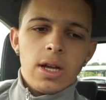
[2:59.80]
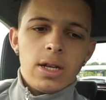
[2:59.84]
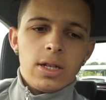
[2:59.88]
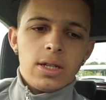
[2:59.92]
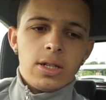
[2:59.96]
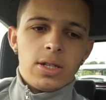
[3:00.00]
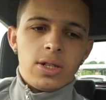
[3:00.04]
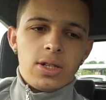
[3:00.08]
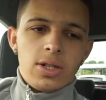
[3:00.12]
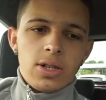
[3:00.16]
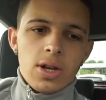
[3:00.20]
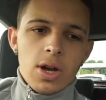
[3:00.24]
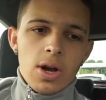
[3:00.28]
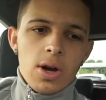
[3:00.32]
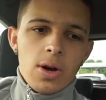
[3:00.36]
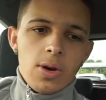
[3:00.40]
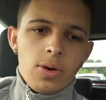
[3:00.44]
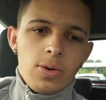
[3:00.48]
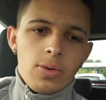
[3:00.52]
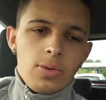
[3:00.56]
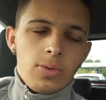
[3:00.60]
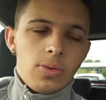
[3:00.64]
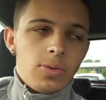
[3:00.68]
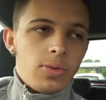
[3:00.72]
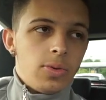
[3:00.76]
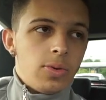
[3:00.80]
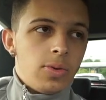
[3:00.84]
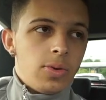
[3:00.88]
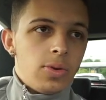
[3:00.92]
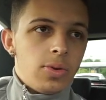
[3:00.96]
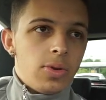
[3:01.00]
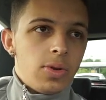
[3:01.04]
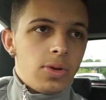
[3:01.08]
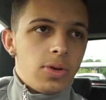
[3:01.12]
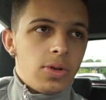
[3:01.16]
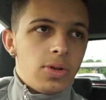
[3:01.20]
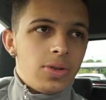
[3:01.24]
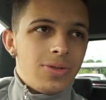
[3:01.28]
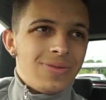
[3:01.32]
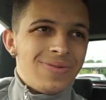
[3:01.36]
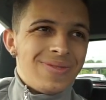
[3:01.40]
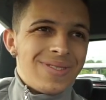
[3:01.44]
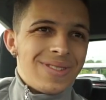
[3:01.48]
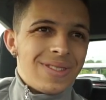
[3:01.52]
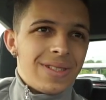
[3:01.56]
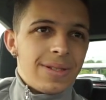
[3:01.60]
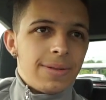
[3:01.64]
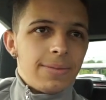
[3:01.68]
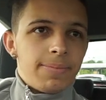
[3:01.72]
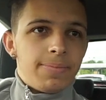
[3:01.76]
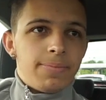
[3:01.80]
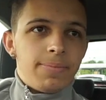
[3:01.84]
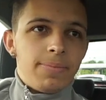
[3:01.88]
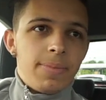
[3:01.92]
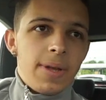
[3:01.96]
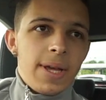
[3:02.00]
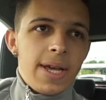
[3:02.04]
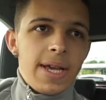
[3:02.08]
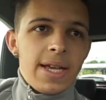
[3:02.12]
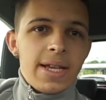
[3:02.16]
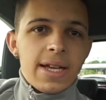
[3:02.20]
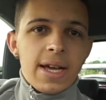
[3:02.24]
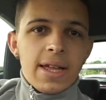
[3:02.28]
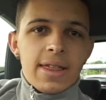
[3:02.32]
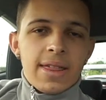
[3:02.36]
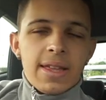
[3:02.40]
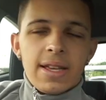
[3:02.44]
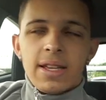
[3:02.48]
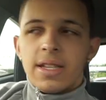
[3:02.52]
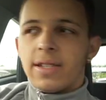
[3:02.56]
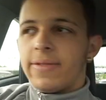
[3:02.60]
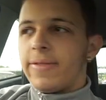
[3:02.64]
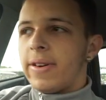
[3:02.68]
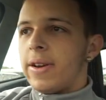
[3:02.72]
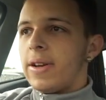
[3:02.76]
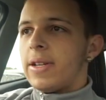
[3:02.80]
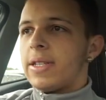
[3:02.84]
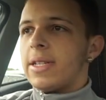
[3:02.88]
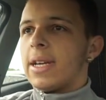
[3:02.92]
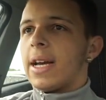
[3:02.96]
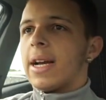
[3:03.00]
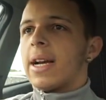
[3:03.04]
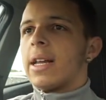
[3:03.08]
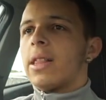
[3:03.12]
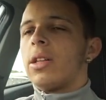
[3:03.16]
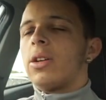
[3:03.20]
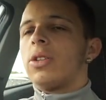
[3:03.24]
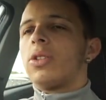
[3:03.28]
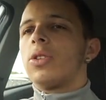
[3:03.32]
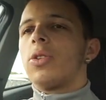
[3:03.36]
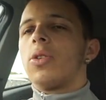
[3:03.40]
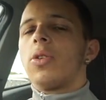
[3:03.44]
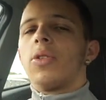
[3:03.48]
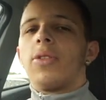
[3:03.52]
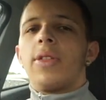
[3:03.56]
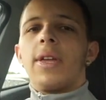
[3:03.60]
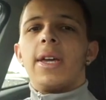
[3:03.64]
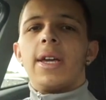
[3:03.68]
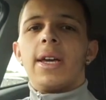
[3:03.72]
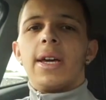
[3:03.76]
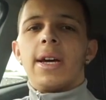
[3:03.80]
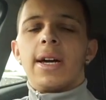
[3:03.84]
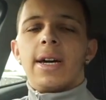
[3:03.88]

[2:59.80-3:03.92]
So I think it's a very psychological thing,